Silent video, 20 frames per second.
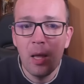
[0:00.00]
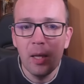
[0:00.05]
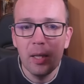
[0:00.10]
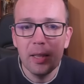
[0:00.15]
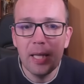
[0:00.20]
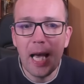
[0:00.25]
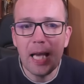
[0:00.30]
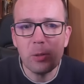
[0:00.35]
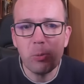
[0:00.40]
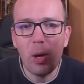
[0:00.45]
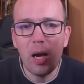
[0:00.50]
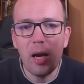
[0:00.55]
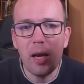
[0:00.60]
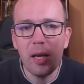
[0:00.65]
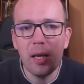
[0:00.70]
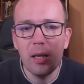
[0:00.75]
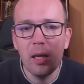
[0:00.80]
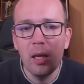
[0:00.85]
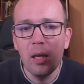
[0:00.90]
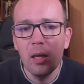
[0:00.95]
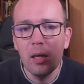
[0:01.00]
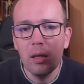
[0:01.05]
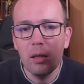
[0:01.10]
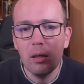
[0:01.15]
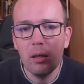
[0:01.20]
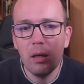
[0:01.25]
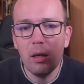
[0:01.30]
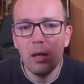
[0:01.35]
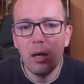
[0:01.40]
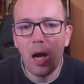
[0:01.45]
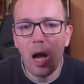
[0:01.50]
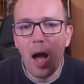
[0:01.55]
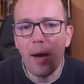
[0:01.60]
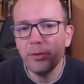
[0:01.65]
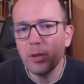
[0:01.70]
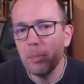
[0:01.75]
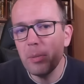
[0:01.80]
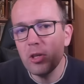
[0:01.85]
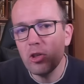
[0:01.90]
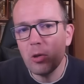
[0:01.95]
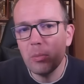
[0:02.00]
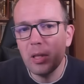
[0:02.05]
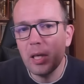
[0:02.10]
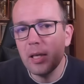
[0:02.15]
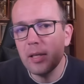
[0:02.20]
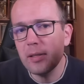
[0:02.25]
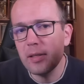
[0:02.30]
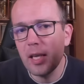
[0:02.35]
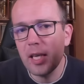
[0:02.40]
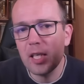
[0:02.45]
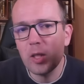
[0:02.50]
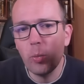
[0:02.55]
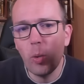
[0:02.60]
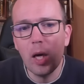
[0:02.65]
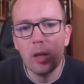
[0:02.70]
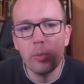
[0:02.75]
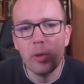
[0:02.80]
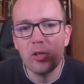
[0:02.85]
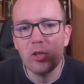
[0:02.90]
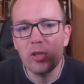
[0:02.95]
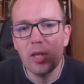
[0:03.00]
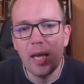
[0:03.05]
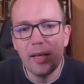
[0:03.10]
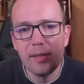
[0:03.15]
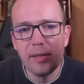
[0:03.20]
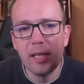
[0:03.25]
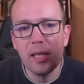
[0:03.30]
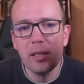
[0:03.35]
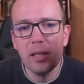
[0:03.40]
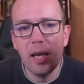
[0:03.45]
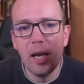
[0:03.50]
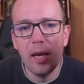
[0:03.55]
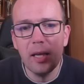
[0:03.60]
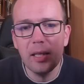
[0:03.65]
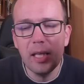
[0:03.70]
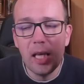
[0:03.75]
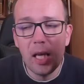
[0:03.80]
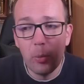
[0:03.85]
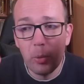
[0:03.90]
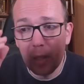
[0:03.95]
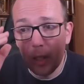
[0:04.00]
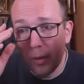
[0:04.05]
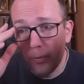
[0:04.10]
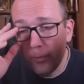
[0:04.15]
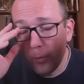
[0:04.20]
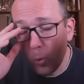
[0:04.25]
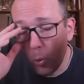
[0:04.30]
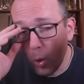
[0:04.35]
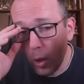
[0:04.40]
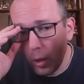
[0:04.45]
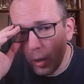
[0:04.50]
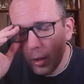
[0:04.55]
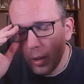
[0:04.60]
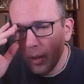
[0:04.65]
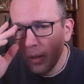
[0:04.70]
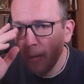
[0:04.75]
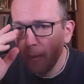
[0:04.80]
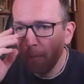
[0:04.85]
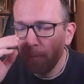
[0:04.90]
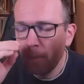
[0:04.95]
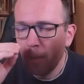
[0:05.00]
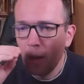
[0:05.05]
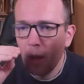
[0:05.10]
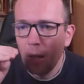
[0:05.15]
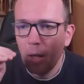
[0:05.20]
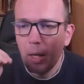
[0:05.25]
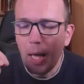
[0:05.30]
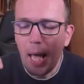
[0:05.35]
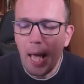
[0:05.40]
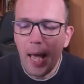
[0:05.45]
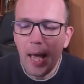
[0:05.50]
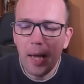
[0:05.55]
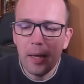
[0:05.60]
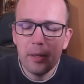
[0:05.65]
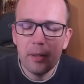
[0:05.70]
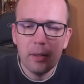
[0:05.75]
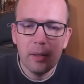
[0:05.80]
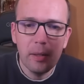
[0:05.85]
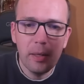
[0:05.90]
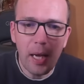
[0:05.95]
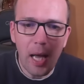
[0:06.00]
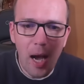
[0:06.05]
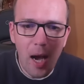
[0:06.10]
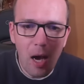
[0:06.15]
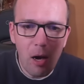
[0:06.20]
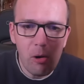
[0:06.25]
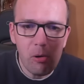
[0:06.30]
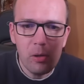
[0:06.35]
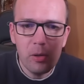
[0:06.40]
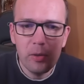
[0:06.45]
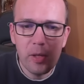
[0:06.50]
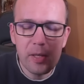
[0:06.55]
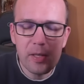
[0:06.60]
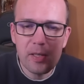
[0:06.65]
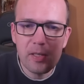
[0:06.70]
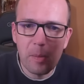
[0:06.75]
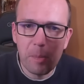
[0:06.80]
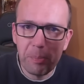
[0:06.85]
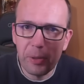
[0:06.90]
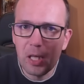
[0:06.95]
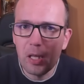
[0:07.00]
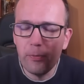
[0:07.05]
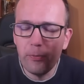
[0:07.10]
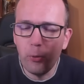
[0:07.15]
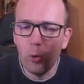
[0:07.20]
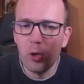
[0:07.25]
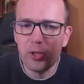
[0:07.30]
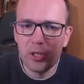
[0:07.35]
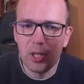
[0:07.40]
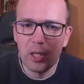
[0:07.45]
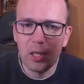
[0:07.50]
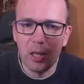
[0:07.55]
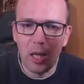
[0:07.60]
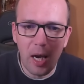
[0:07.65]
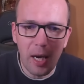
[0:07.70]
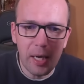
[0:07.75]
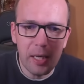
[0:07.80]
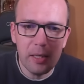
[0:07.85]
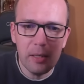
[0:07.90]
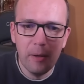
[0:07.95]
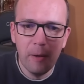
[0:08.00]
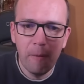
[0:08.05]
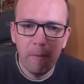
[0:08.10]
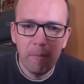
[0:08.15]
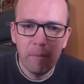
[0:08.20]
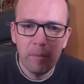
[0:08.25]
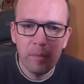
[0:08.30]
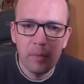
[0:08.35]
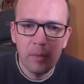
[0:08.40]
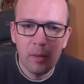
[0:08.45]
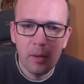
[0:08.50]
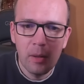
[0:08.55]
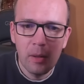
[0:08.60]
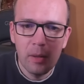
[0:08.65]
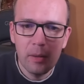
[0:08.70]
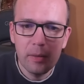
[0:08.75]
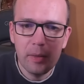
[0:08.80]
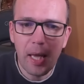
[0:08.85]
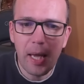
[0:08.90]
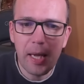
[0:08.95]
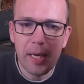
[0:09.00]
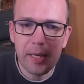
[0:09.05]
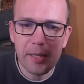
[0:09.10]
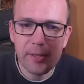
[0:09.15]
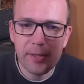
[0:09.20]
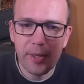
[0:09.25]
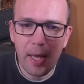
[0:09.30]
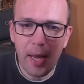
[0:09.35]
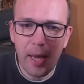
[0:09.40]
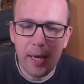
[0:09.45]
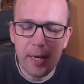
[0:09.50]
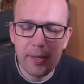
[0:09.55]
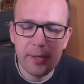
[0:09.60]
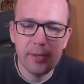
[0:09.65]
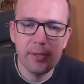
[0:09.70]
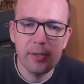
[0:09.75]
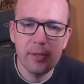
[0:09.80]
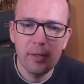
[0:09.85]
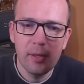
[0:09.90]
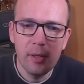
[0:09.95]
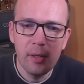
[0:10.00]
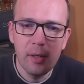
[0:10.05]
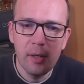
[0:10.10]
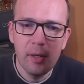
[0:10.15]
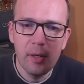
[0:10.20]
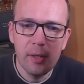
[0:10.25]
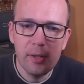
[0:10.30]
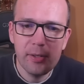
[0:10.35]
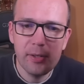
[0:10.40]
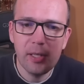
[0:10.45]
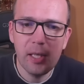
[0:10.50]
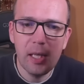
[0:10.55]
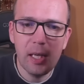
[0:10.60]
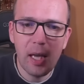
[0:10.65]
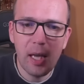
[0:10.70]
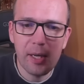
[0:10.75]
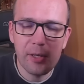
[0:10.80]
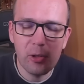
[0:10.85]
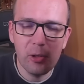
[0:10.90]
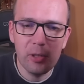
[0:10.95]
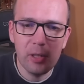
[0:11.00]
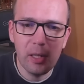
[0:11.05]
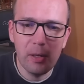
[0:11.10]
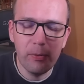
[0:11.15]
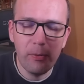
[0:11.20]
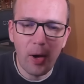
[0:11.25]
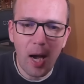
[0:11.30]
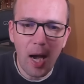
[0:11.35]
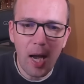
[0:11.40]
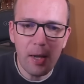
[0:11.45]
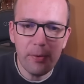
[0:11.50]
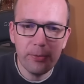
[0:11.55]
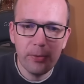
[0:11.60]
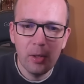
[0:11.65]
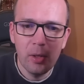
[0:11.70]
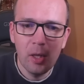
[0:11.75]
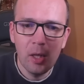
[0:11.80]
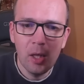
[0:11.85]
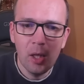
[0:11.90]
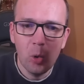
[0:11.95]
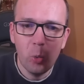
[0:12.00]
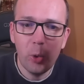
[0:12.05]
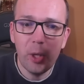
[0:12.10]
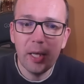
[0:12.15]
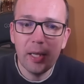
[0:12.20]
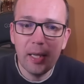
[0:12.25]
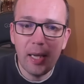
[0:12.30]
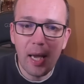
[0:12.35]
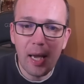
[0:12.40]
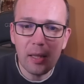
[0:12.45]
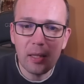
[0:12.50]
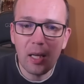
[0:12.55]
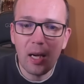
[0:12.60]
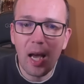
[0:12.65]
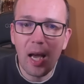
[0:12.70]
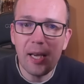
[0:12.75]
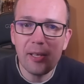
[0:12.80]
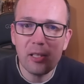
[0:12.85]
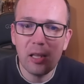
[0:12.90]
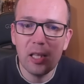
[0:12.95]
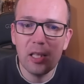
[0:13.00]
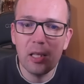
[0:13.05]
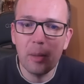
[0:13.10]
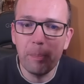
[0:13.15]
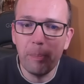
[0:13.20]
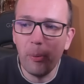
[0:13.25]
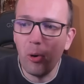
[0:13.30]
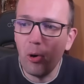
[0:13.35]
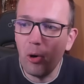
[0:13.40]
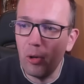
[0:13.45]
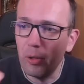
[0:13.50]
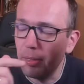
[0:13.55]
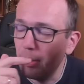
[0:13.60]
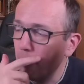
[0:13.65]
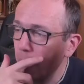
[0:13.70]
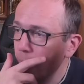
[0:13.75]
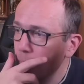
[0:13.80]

That's why after bishop D6, white was testing the idea with D4. And now, this is a pretty forcing line. Takes, takes, C takes on D5. We get an isolated pawn.